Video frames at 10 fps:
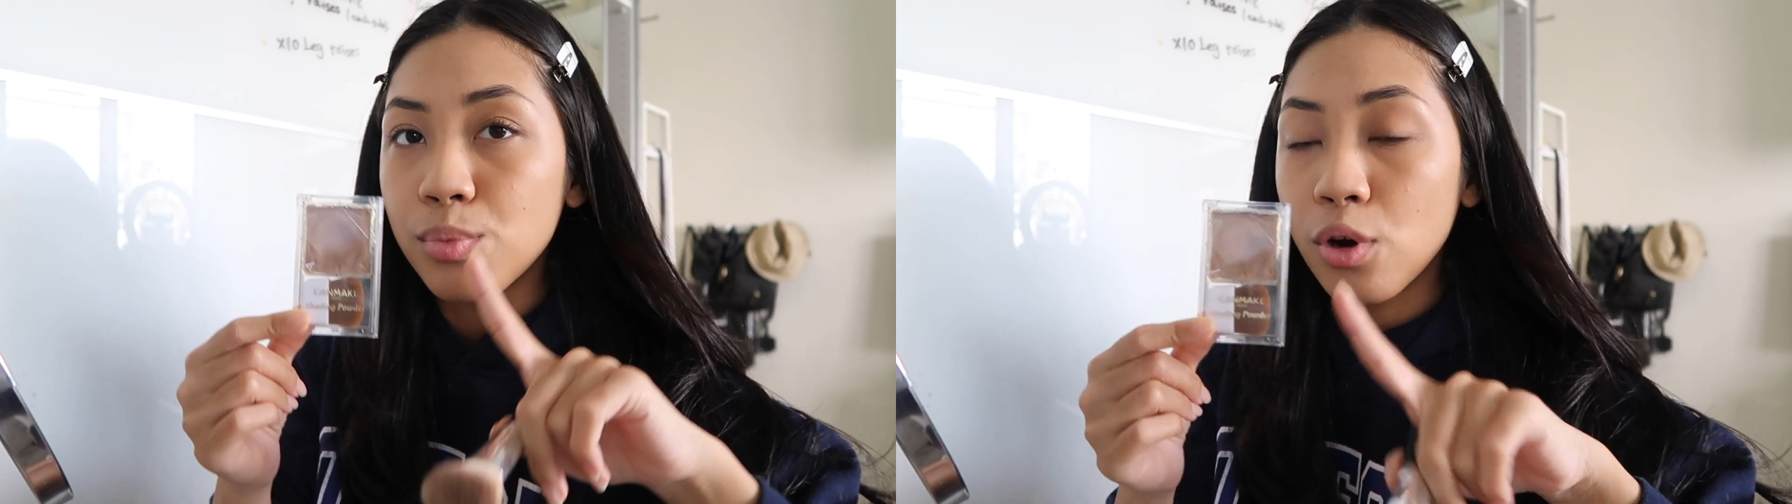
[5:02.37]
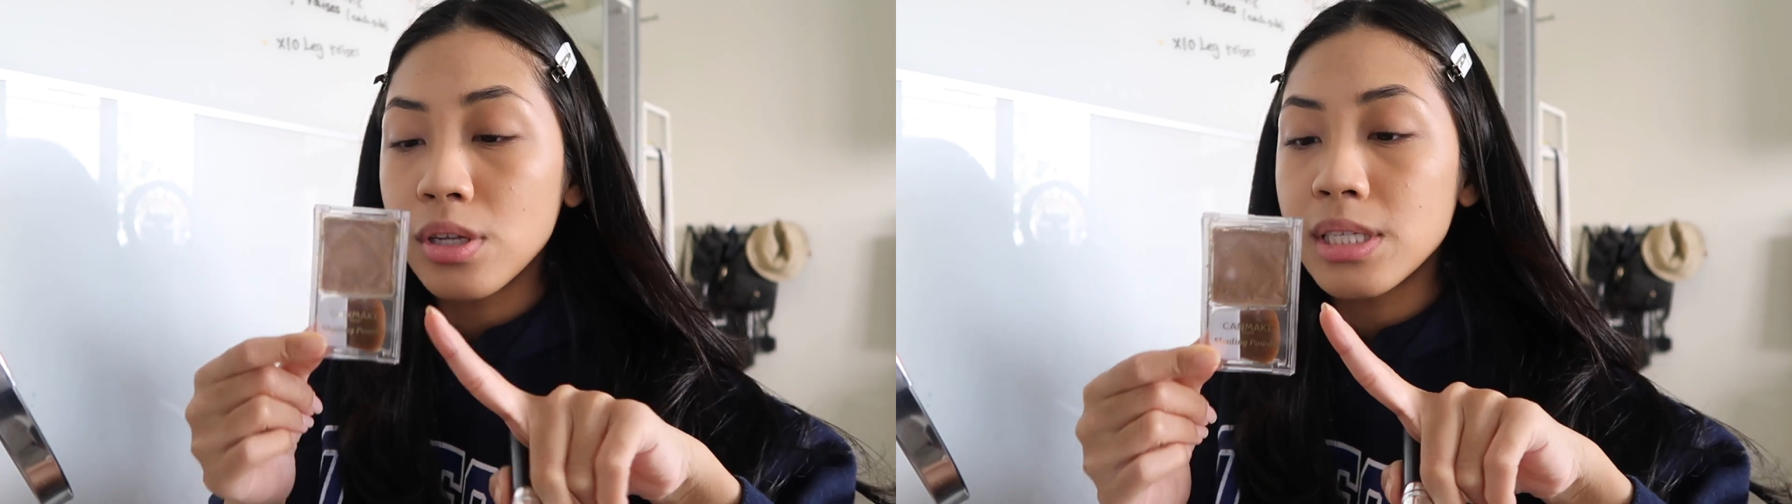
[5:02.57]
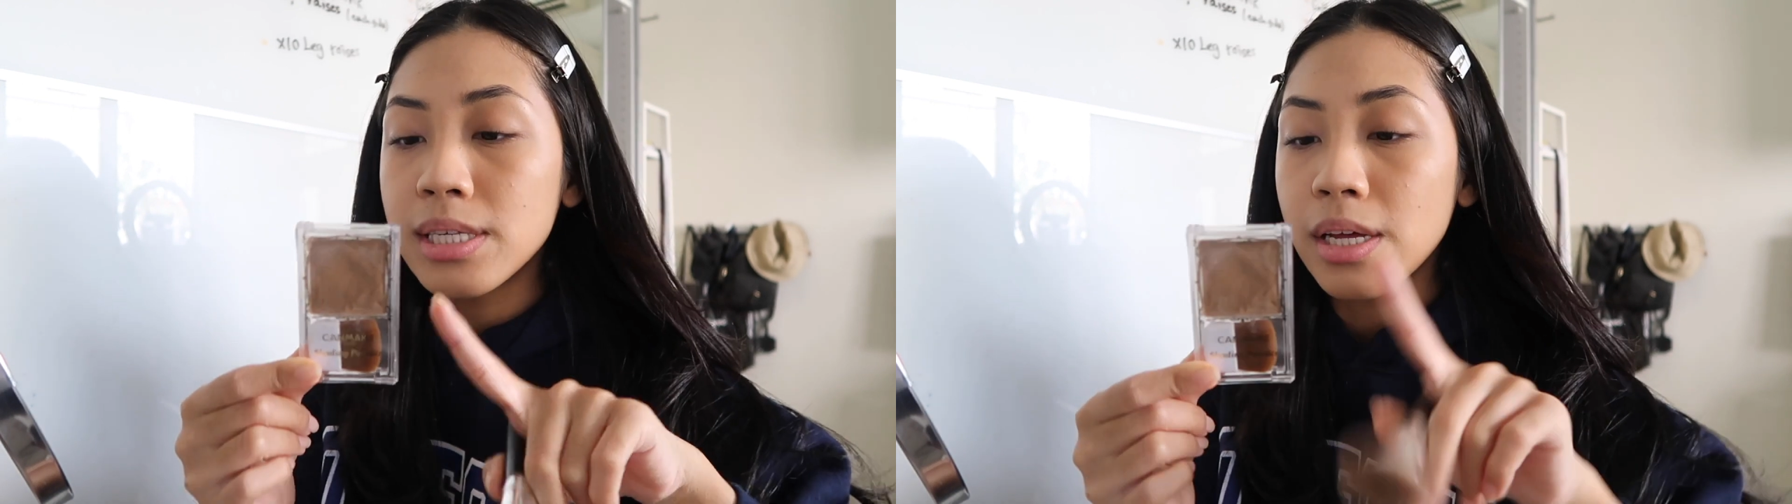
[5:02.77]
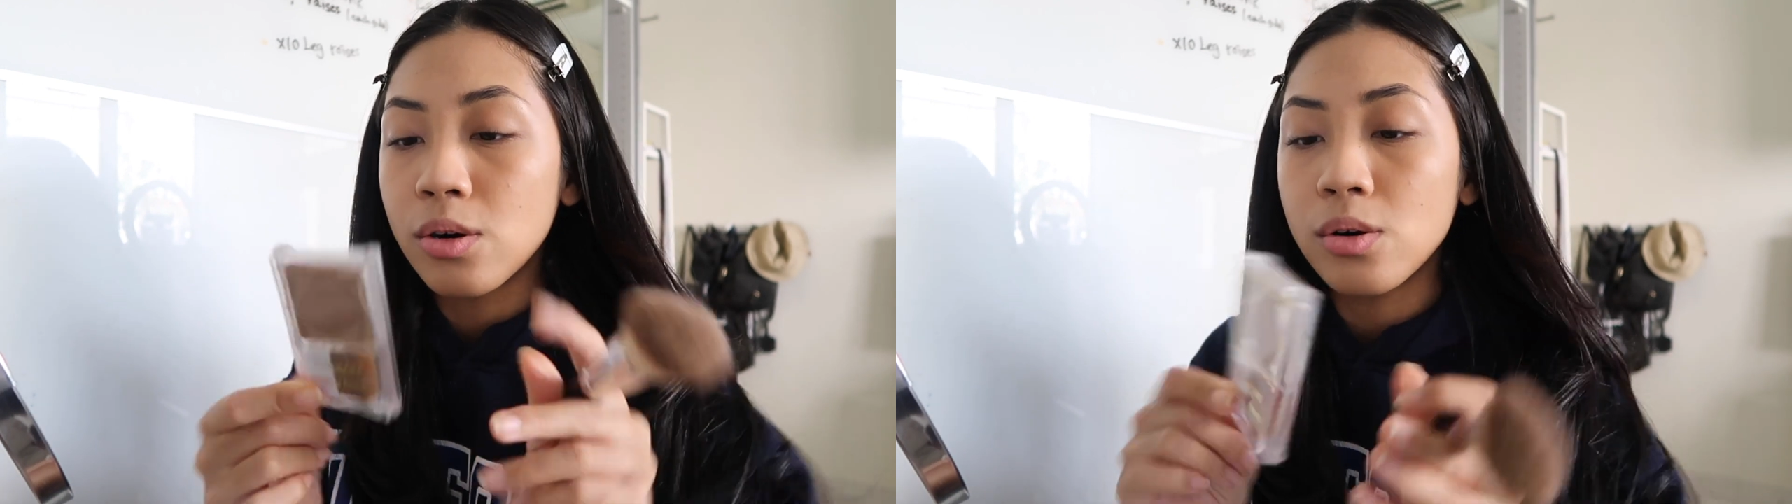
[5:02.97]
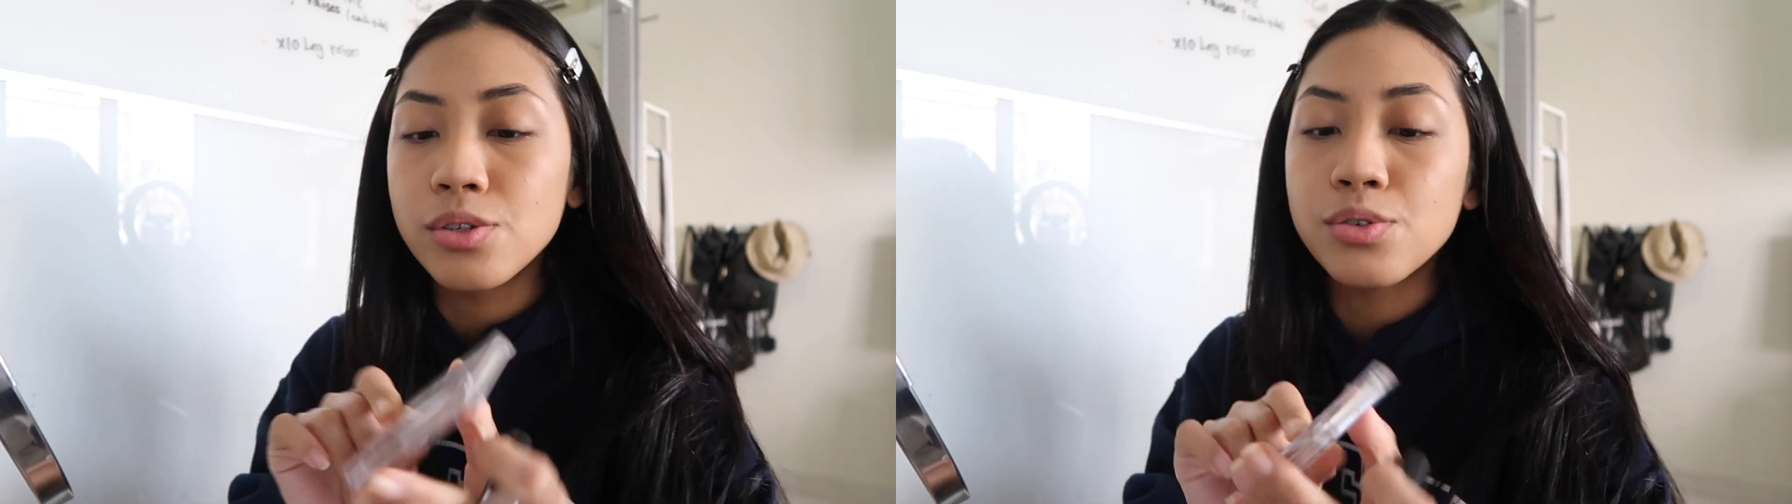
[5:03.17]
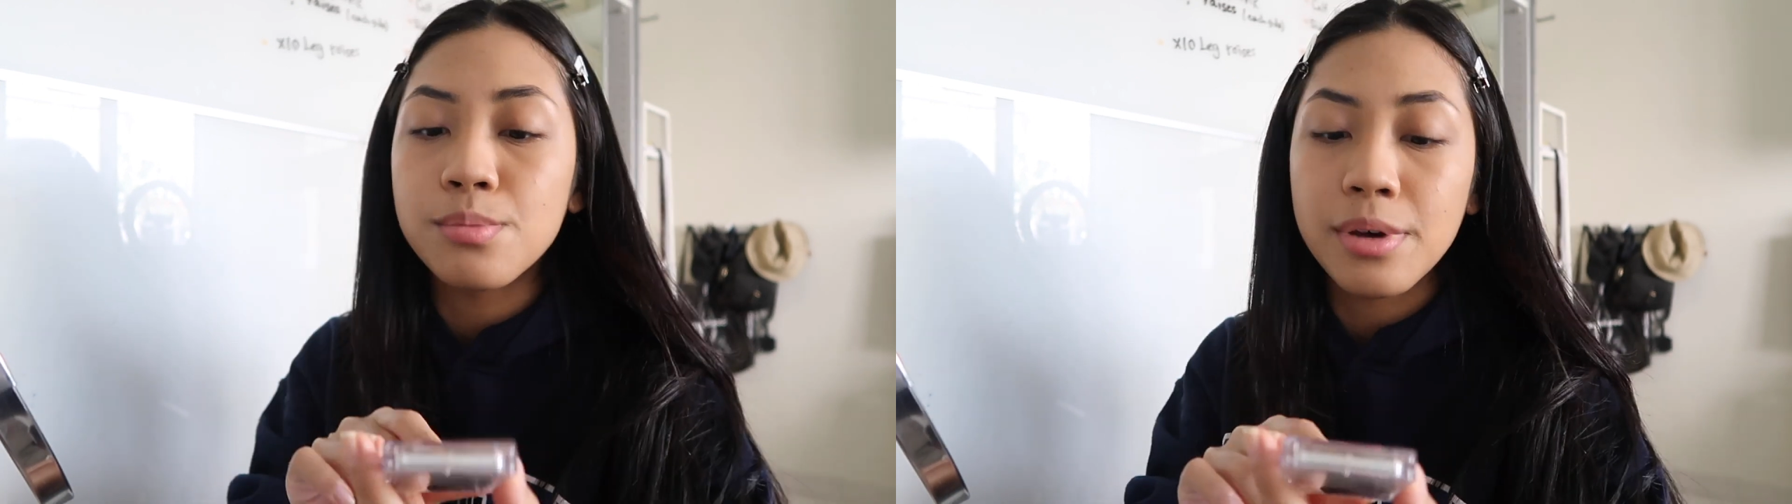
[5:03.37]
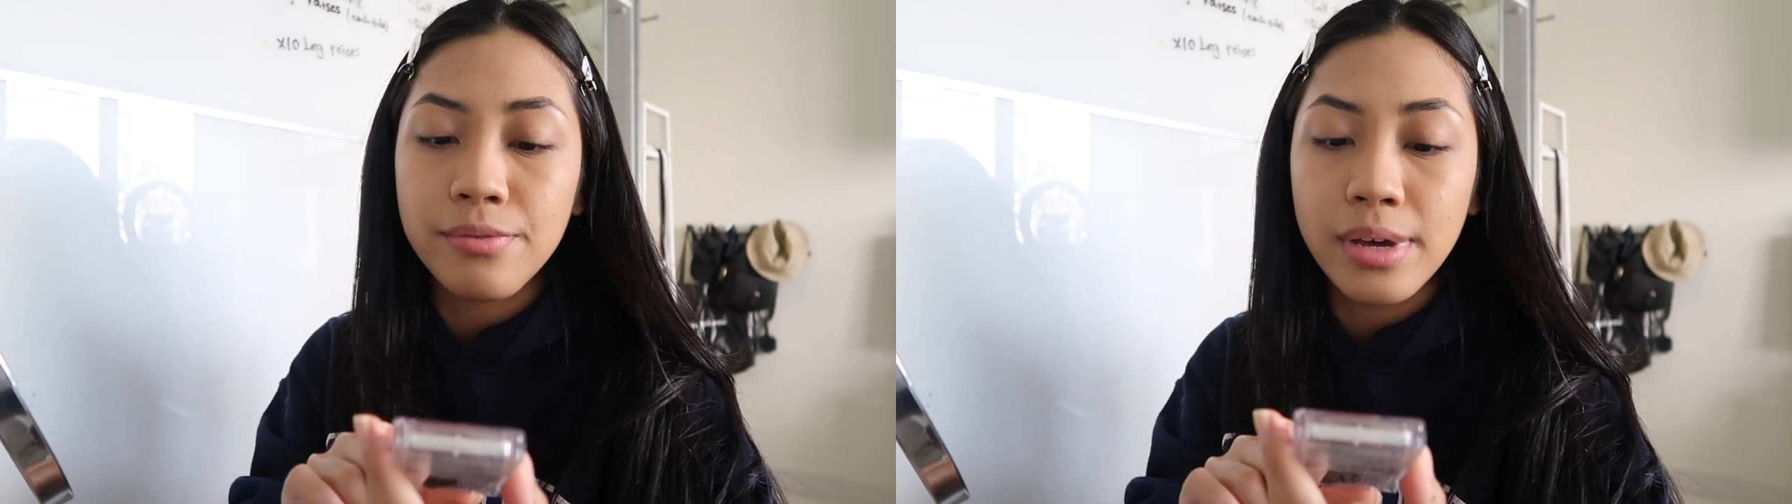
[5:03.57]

bronze and contour my